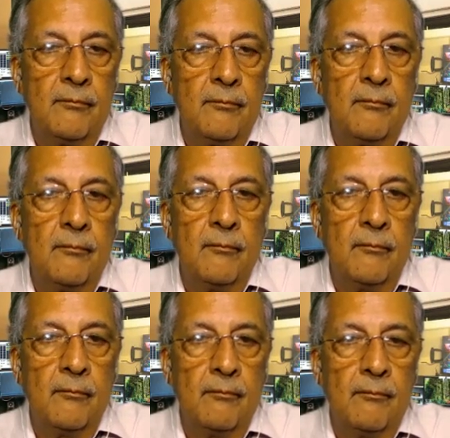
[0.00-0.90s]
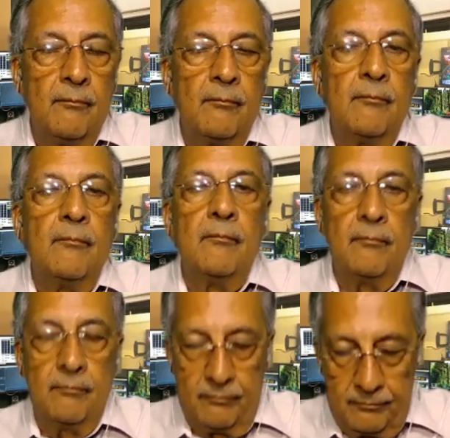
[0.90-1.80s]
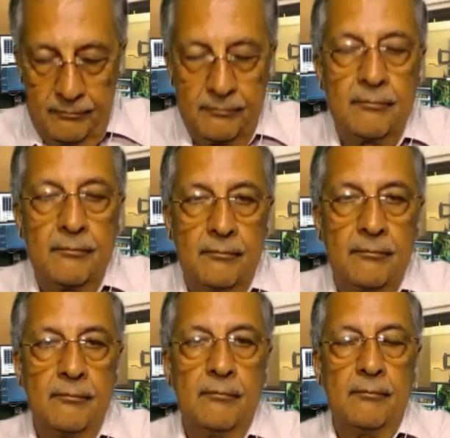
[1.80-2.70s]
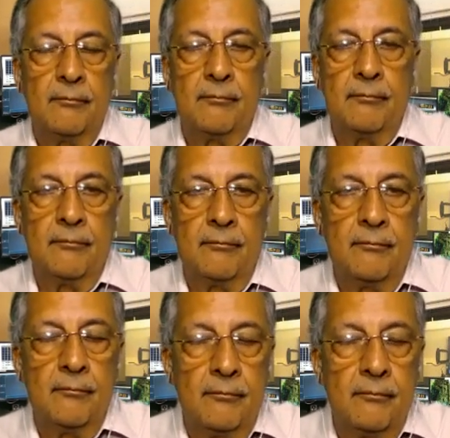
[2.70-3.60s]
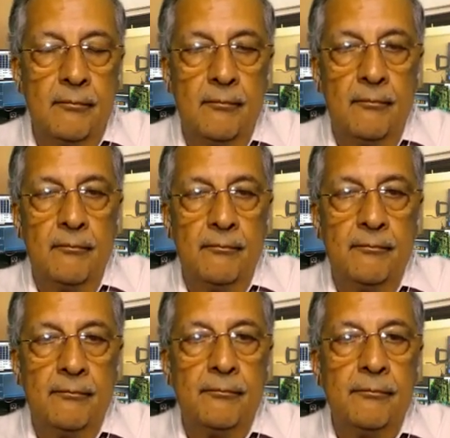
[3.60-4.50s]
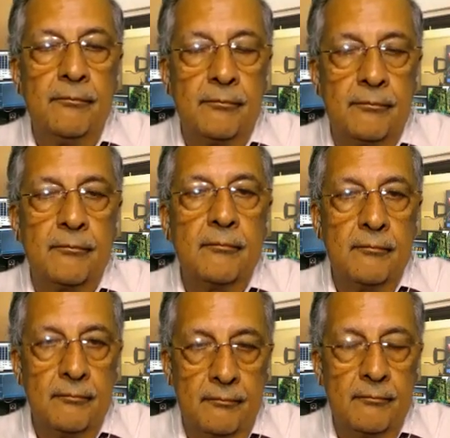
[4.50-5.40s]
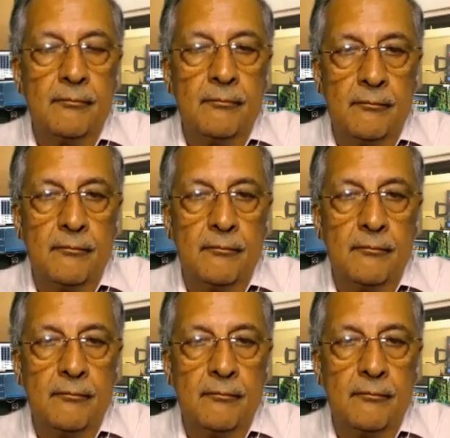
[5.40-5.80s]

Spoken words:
No words are spoken by the person on screen.